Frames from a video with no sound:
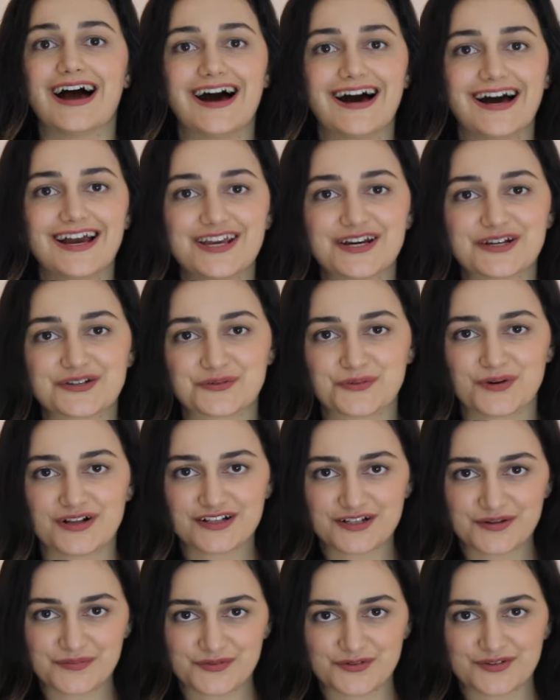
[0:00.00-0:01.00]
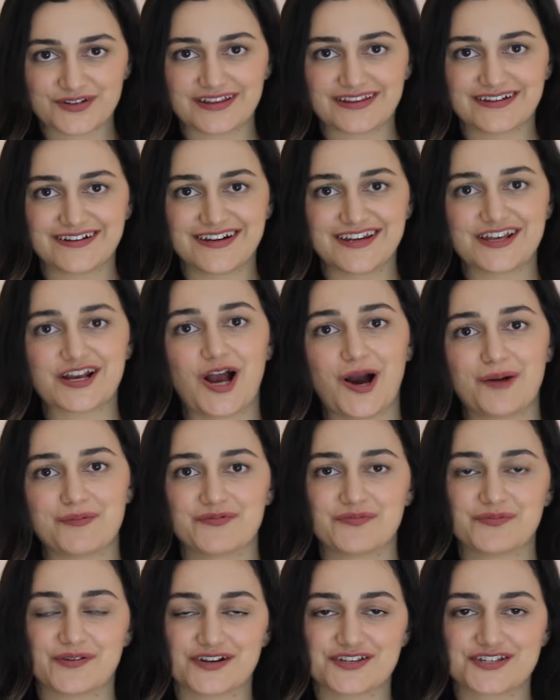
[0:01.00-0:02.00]
Hi and welcome to the Learning Hub
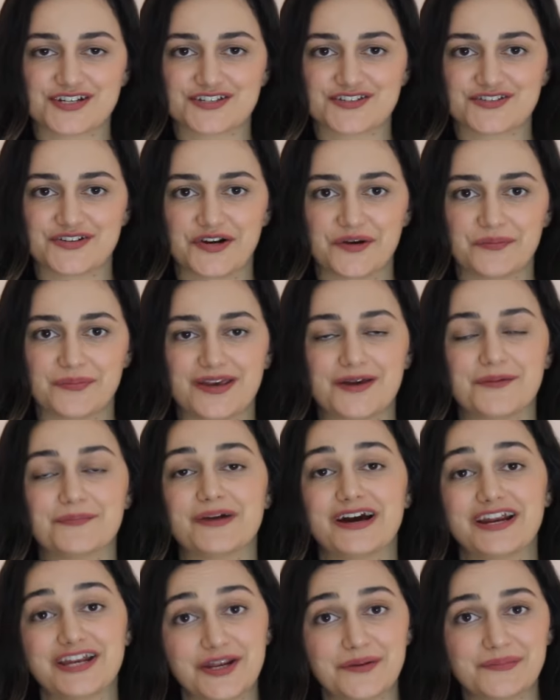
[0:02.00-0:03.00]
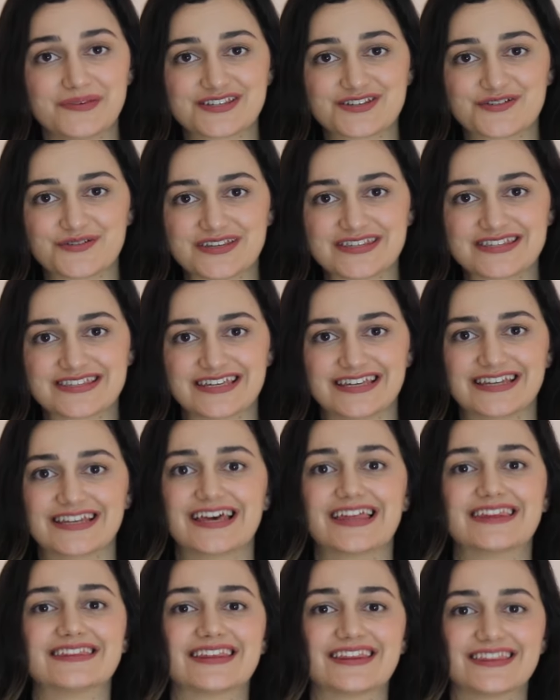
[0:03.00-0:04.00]
of Projectonomy. My name is Christine
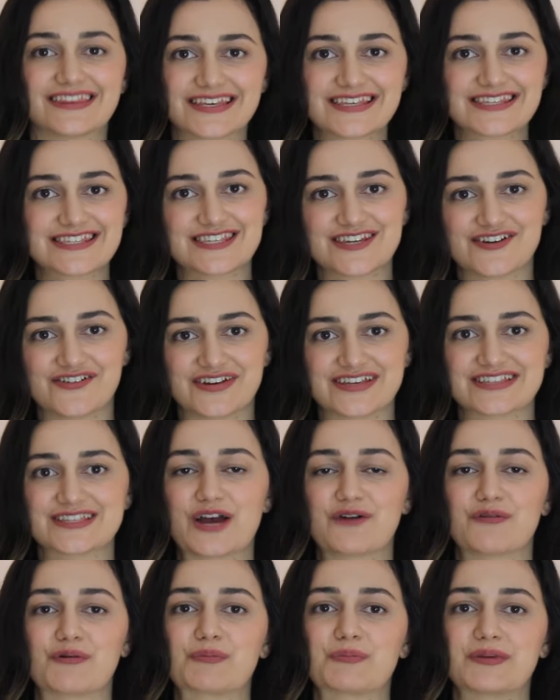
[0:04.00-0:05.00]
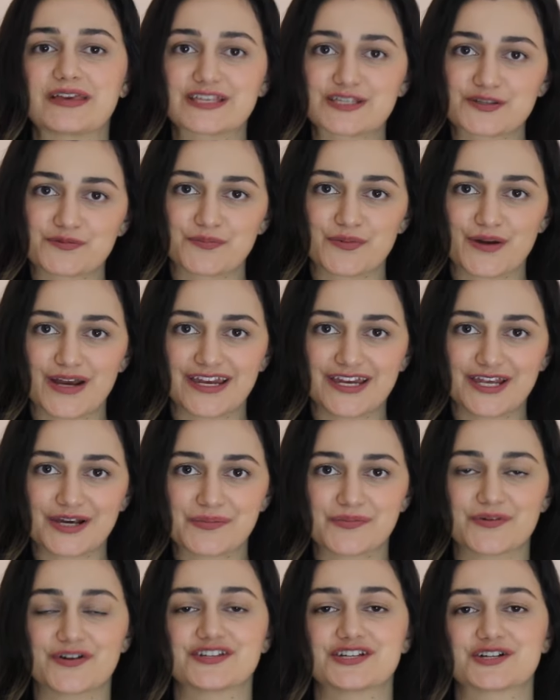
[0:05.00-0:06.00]
and in this series I will be explaining
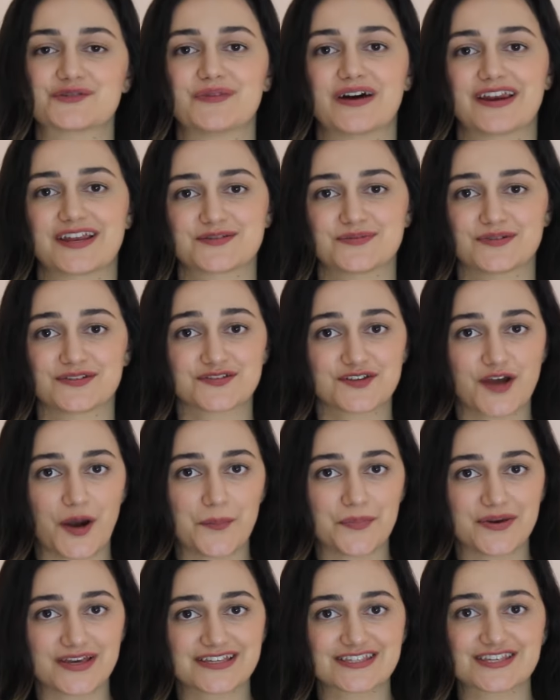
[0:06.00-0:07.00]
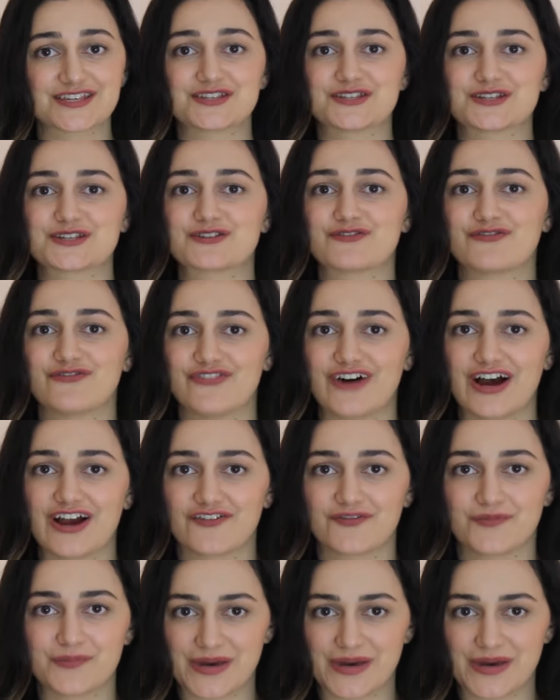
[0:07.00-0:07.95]
project management topics in just 5